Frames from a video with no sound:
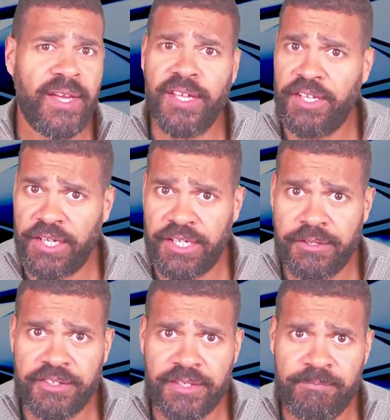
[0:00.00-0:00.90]
You're going to
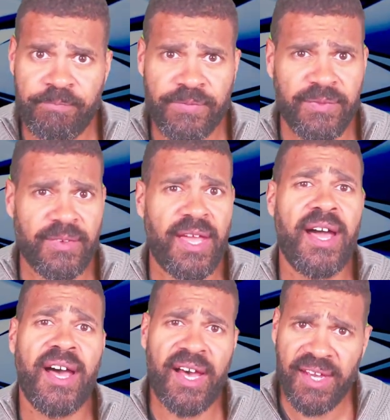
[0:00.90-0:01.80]
use them?
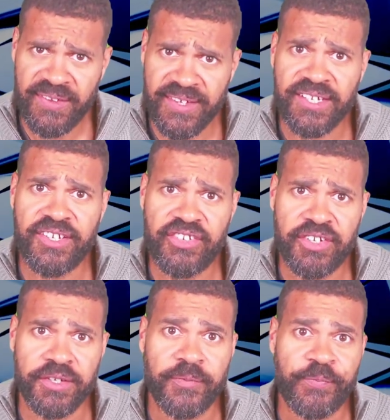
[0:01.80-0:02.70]
I think you
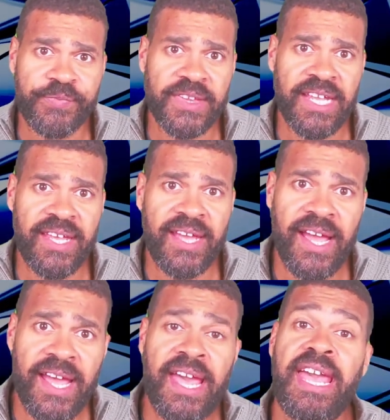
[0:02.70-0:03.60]
should.
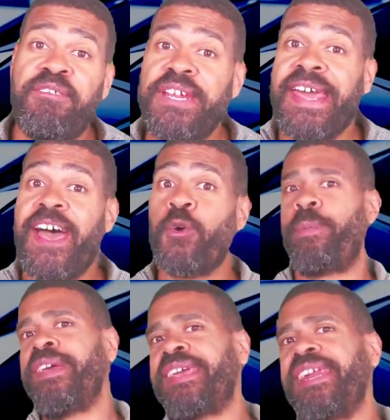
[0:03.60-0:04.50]
If you need help
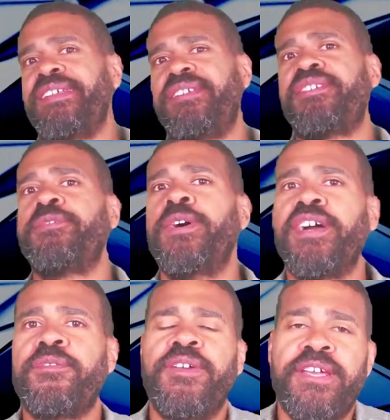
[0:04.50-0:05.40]
getting these to
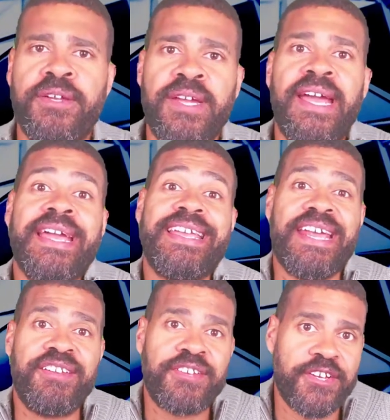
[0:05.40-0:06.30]
work for you,
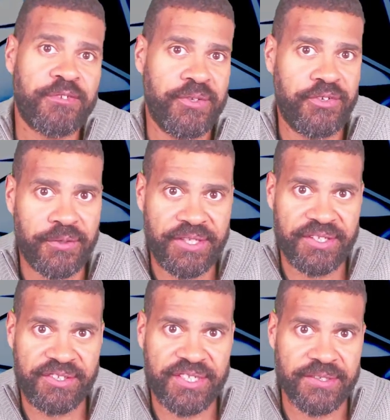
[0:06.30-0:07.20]
get in touch with Geordie
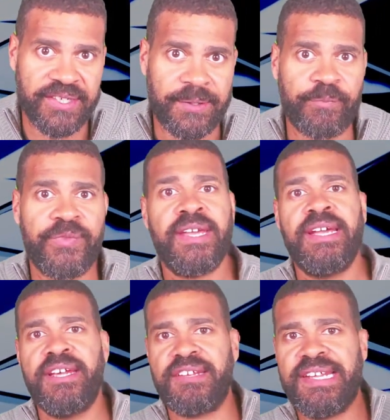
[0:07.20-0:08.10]
Consulting.
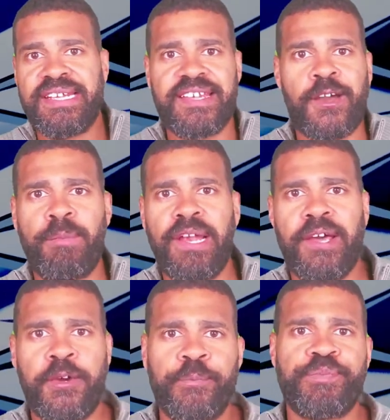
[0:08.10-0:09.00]
There's a link down
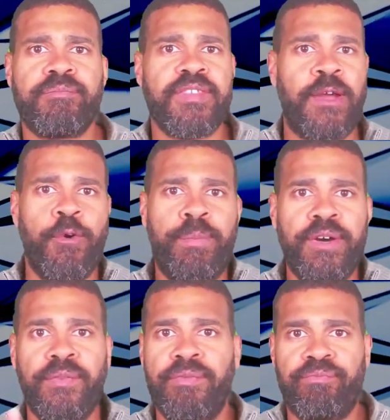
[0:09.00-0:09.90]
below, and we'll
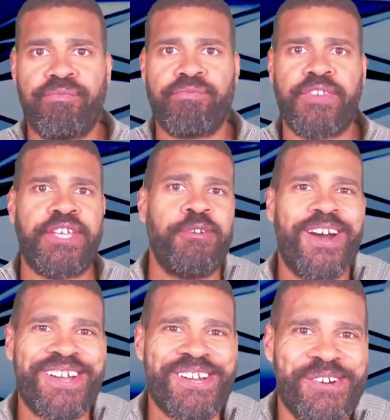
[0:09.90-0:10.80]
put the
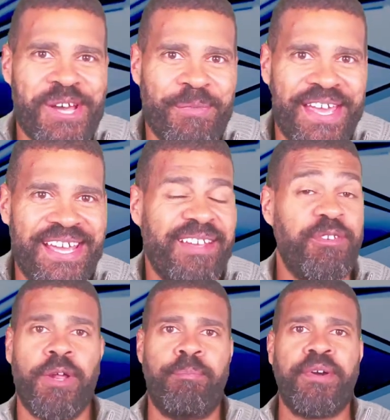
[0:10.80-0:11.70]
QR code up there. If
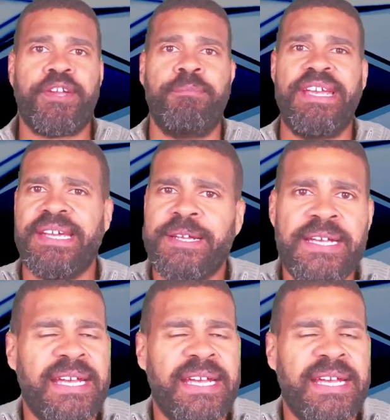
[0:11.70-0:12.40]
you want to book a meeting,